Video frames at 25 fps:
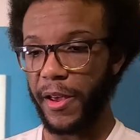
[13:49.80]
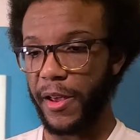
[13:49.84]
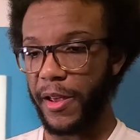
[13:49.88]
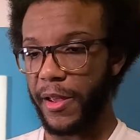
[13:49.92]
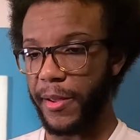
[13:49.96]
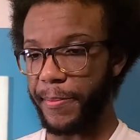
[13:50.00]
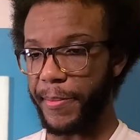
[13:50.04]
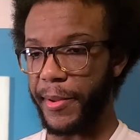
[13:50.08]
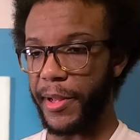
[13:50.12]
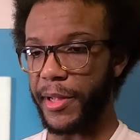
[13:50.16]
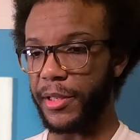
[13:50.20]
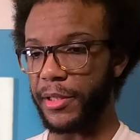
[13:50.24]

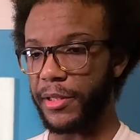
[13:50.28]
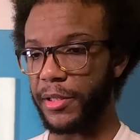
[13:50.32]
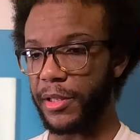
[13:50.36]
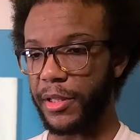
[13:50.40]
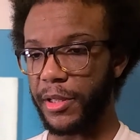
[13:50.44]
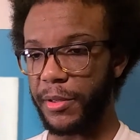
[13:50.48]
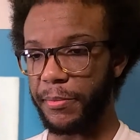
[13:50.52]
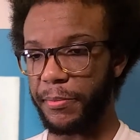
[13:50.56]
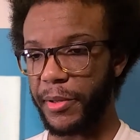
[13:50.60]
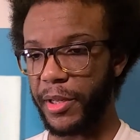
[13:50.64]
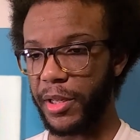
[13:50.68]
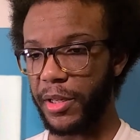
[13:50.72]
He
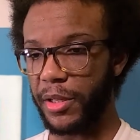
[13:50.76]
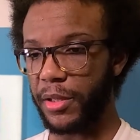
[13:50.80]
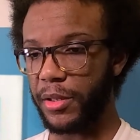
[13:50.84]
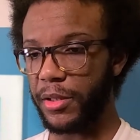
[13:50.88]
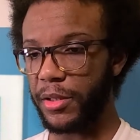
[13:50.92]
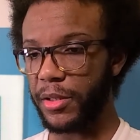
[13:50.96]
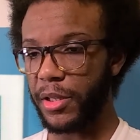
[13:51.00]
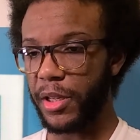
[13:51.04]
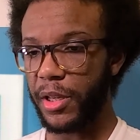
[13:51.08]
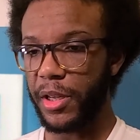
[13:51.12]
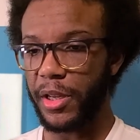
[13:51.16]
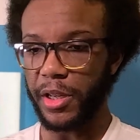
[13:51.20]

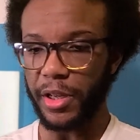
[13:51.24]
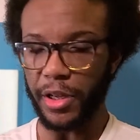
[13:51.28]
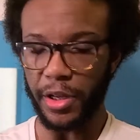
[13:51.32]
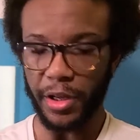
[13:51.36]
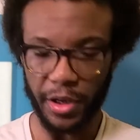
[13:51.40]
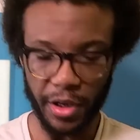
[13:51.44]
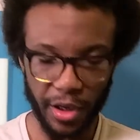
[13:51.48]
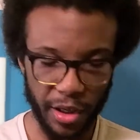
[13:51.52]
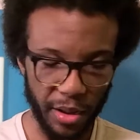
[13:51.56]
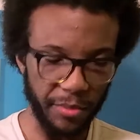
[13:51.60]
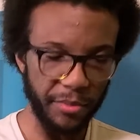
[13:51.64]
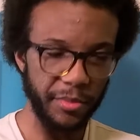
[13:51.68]
pees, he
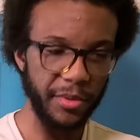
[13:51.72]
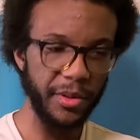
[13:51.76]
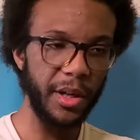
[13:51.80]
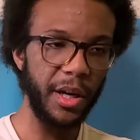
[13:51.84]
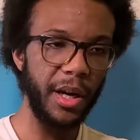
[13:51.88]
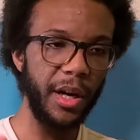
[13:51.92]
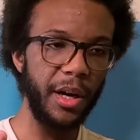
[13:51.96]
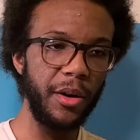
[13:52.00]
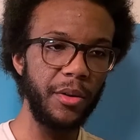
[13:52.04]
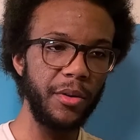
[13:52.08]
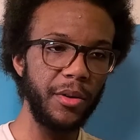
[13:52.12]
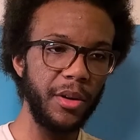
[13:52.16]
comes
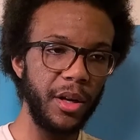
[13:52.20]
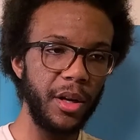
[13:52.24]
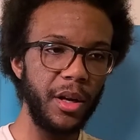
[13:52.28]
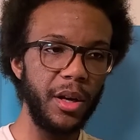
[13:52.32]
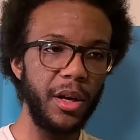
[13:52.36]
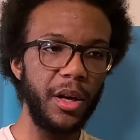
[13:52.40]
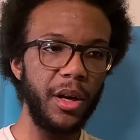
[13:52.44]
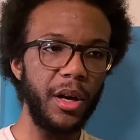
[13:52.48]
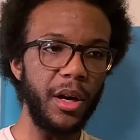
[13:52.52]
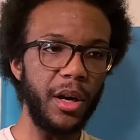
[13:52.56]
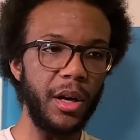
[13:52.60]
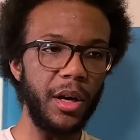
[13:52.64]
out.
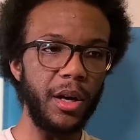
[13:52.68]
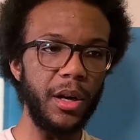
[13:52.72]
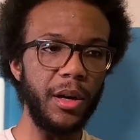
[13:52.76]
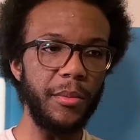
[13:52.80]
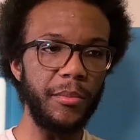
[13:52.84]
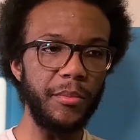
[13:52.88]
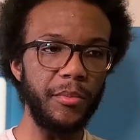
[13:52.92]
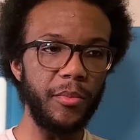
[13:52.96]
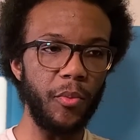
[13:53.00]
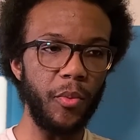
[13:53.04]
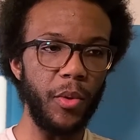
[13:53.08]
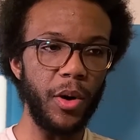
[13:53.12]

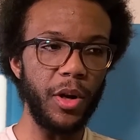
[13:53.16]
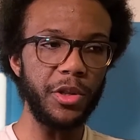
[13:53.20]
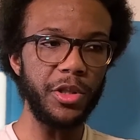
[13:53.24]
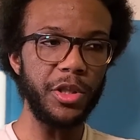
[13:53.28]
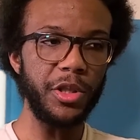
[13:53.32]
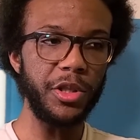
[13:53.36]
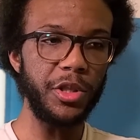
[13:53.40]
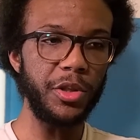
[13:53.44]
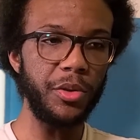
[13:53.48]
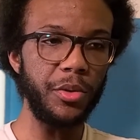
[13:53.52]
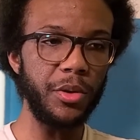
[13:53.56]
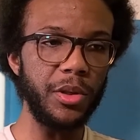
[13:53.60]
While she's
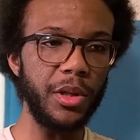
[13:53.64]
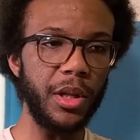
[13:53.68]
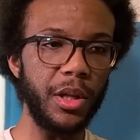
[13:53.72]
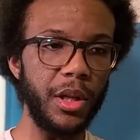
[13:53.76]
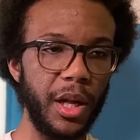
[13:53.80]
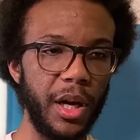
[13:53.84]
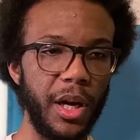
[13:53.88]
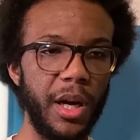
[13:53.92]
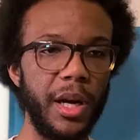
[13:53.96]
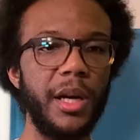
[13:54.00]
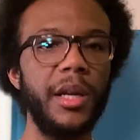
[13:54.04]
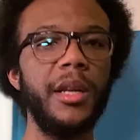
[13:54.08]
doing the
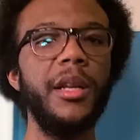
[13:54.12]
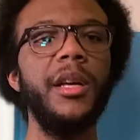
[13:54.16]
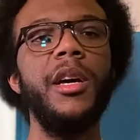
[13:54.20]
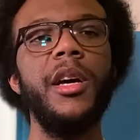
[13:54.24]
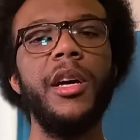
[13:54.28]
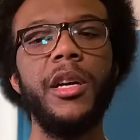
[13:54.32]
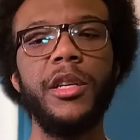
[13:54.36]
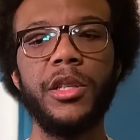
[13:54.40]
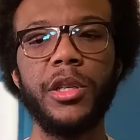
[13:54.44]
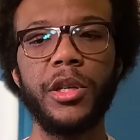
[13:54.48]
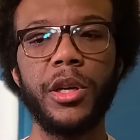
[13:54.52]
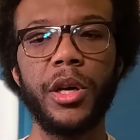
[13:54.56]
line,
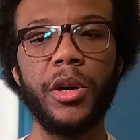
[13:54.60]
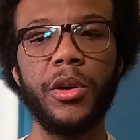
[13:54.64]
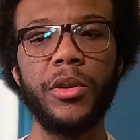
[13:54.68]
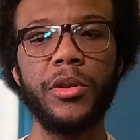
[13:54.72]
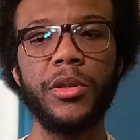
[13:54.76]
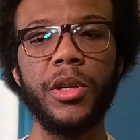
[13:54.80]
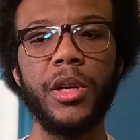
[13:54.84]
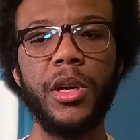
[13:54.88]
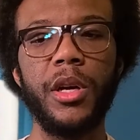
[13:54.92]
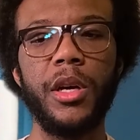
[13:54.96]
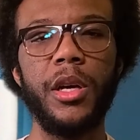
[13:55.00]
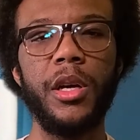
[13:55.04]
she goes,
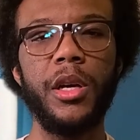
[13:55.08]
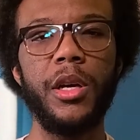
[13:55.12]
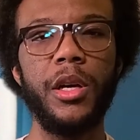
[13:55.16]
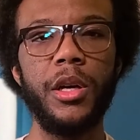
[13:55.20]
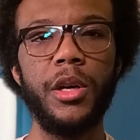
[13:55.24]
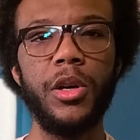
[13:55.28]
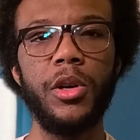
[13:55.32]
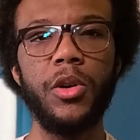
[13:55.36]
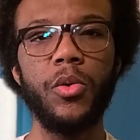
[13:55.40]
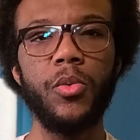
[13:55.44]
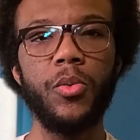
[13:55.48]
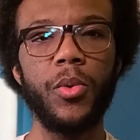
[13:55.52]

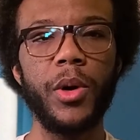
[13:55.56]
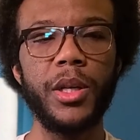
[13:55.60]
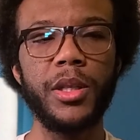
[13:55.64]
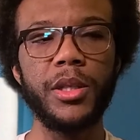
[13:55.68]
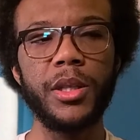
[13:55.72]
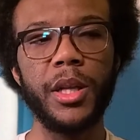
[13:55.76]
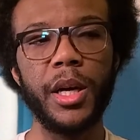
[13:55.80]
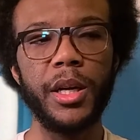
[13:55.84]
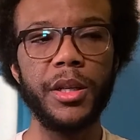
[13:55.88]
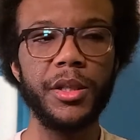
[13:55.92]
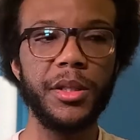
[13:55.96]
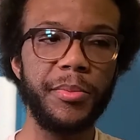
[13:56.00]
ew, what's
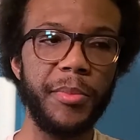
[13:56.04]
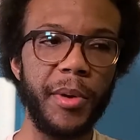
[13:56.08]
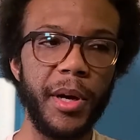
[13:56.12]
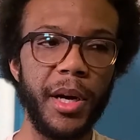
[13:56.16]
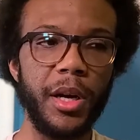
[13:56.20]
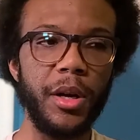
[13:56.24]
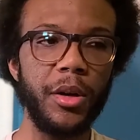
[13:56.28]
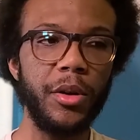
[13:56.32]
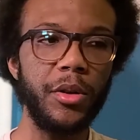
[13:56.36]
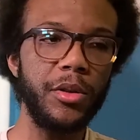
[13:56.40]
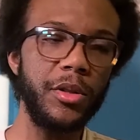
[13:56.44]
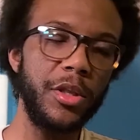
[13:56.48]
that
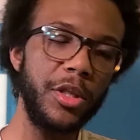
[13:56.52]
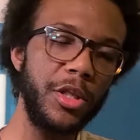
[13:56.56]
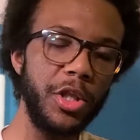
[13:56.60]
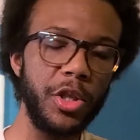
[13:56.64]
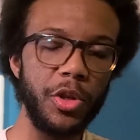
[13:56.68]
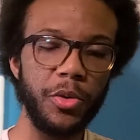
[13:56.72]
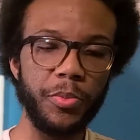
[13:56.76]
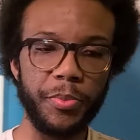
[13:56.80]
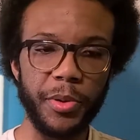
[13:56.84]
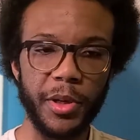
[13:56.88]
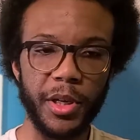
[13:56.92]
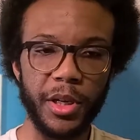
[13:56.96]
smell? Did you
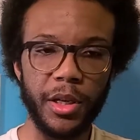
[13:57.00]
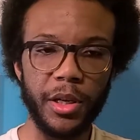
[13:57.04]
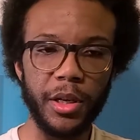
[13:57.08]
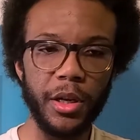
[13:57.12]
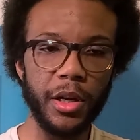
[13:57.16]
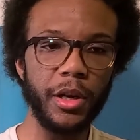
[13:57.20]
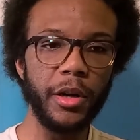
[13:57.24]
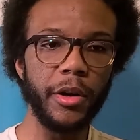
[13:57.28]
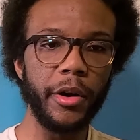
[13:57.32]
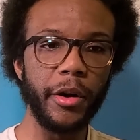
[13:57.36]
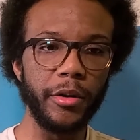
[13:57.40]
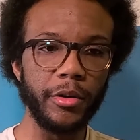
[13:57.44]
pee?
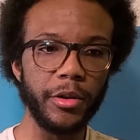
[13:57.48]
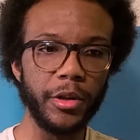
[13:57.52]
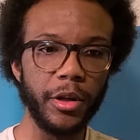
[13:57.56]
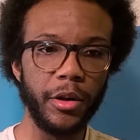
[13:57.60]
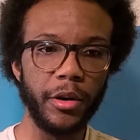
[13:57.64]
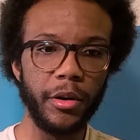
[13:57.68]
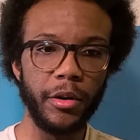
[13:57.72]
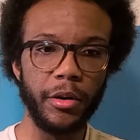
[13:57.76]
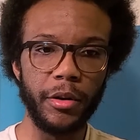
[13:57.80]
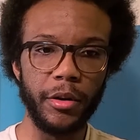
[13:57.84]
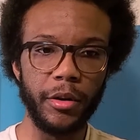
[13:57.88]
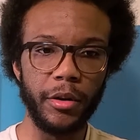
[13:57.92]
He goes,
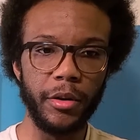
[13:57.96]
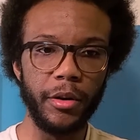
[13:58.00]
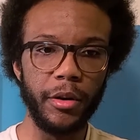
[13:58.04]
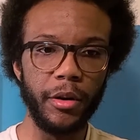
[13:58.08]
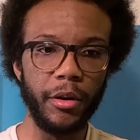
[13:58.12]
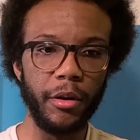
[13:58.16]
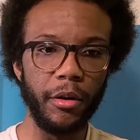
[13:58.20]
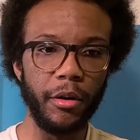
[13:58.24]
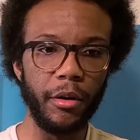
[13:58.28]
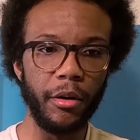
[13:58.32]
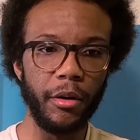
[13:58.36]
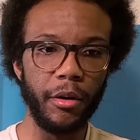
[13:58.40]

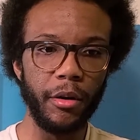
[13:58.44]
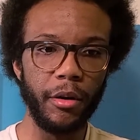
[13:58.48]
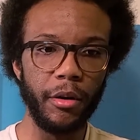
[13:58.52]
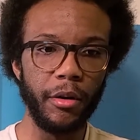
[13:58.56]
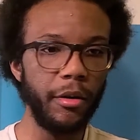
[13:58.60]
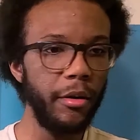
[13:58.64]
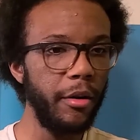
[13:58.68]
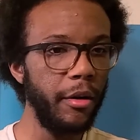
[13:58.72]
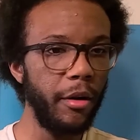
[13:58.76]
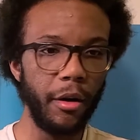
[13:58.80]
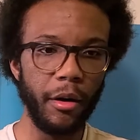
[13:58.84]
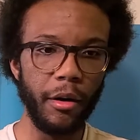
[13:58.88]

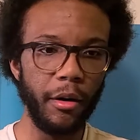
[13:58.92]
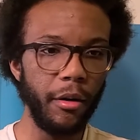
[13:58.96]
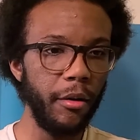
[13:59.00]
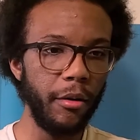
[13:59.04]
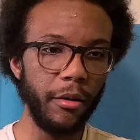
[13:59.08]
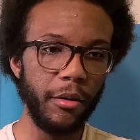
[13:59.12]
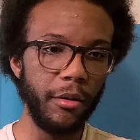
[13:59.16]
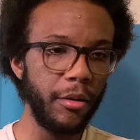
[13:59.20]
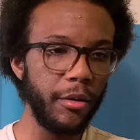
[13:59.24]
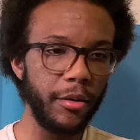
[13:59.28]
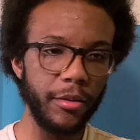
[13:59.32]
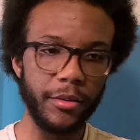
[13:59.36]
no,
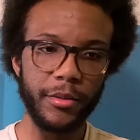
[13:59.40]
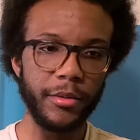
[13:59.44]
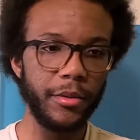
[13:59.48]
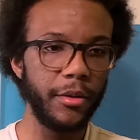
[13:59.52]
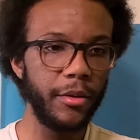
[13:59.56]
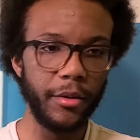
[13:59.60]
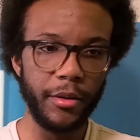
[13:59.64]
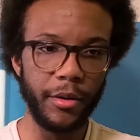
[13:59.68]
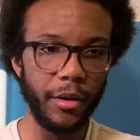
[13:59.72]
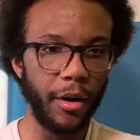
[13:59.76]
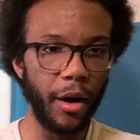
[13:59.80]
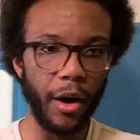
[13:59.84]

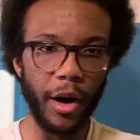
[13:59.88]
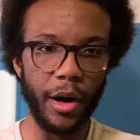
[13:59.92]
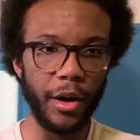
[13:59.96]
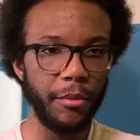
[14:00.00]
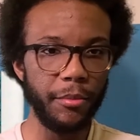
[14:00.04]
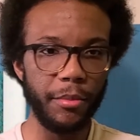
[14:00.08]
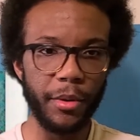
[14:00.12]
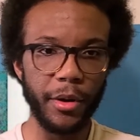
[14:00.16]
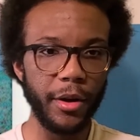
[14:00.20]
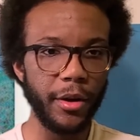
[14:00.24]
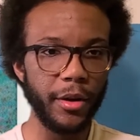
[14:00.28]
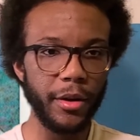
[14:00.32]
I didn't
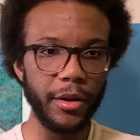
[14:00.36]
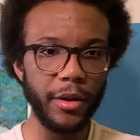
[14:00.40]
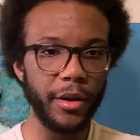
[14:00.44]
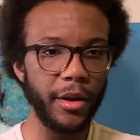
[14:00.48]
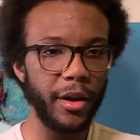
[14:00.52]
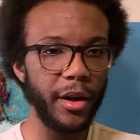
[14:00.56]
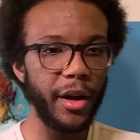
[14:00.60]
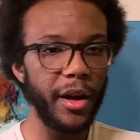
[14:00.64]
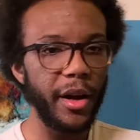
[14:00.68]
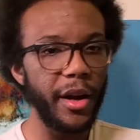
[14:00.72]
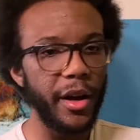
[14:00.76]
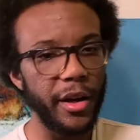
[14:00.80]
pee.
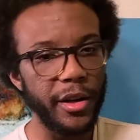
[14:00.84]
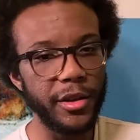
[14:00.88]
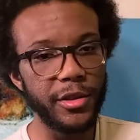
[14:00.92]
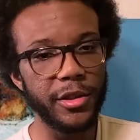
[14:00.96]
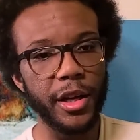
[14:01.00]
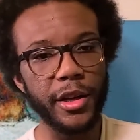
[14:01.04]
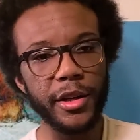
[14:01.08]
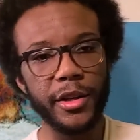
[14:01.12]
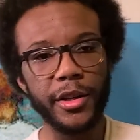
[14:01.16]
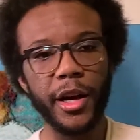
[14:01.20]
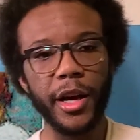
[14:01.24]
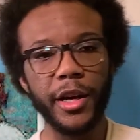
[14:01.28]
He's like,
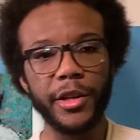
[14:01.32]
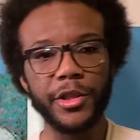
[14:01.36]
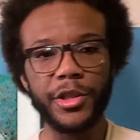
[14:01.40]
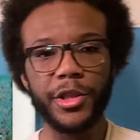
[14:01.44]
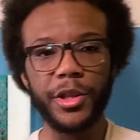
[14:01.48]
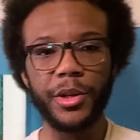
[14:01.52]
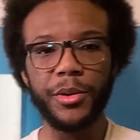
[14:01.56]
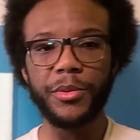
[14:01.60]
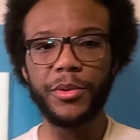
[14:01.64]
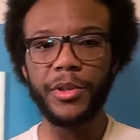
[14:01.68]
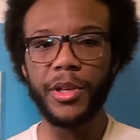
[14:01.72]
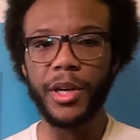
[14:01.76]
yes,
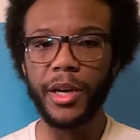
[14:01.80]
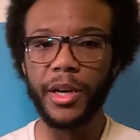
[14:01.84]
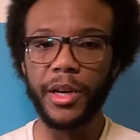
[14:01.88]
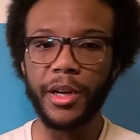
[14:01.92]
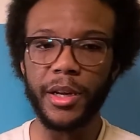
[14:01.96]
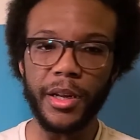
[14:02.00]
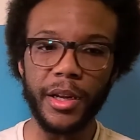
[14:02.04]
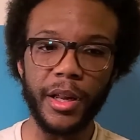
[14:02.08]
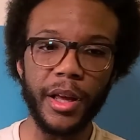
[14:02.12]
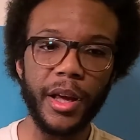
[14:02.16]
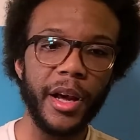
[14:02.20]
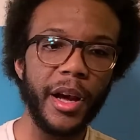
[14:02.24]
you
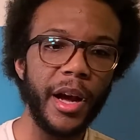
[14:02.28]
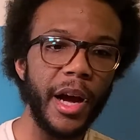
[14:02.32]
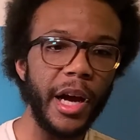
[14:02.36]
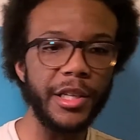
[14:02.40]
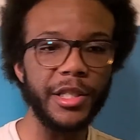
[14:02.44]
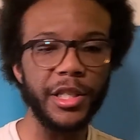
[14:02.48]
did. And she